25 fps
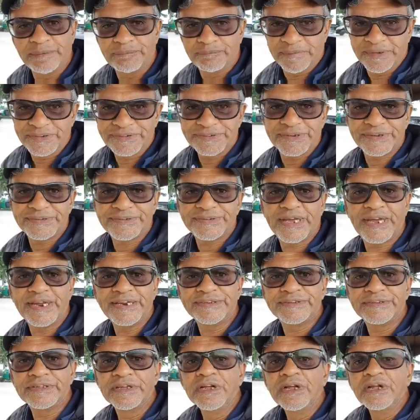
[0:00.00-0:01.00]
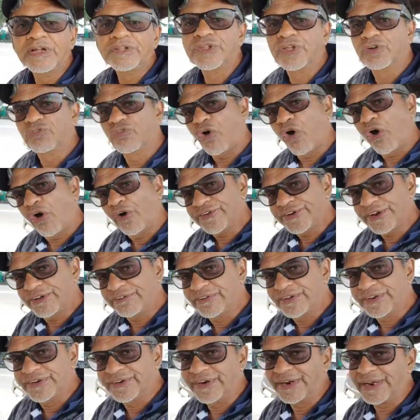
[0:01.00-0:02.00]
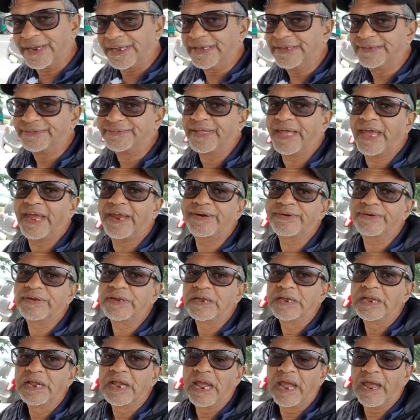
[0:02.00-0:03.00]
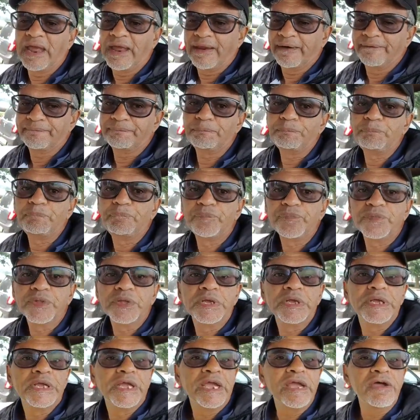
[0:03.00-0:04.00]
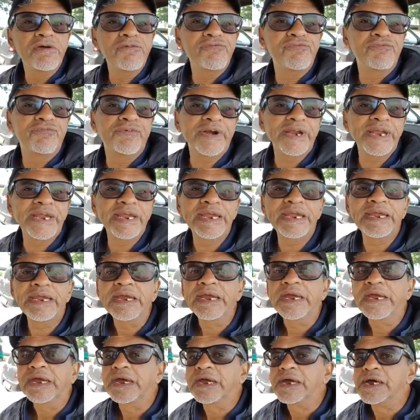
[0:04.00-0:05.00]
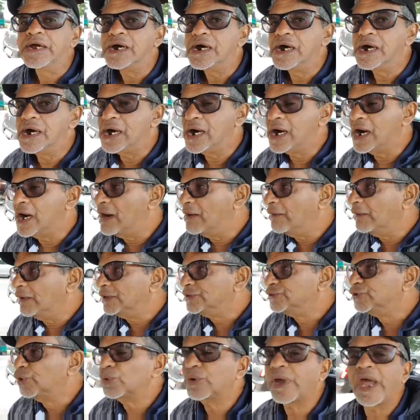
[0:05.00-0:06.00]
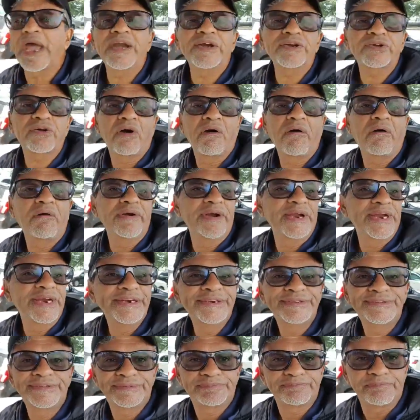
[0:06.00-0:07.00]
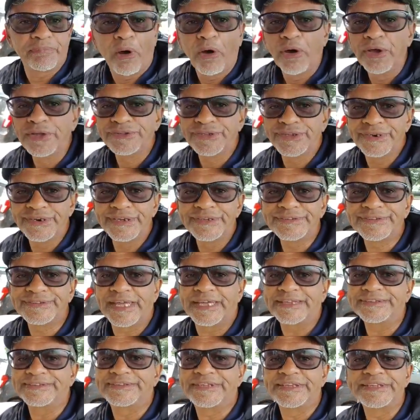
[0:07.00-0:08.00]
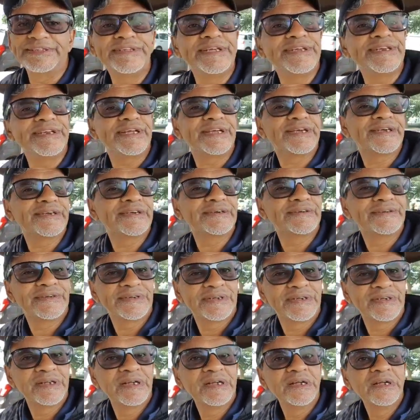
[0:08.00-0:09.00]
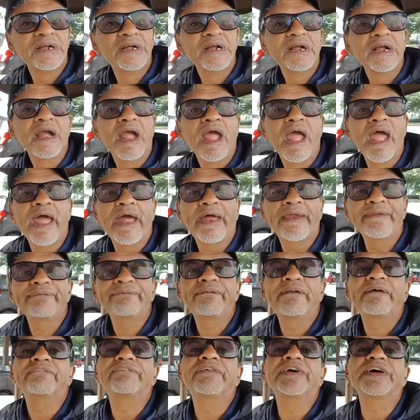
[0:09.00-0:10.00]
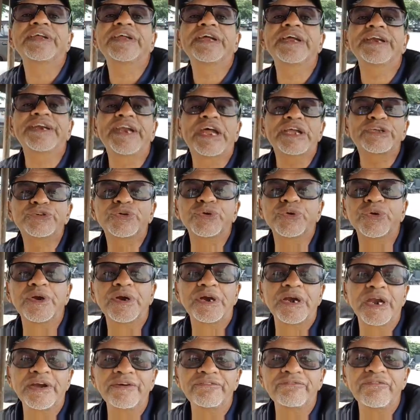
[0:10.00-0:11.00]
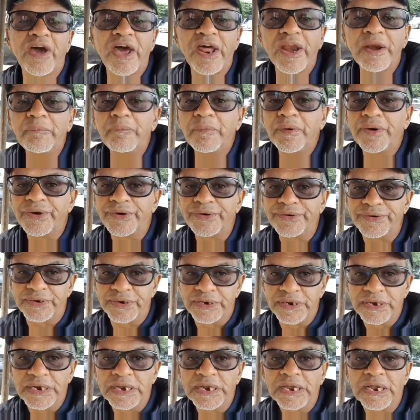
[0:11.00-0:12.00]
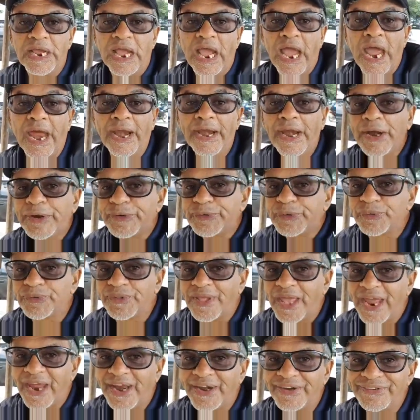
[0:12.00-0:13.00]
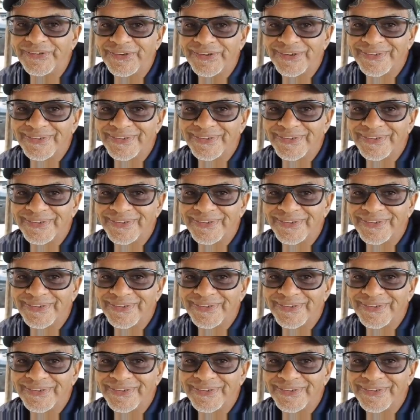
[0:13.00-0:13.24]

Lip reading: and pesticides. The water we drink is that, and every nook and corner is poisonous and synthetic. And the very natural environment added to that,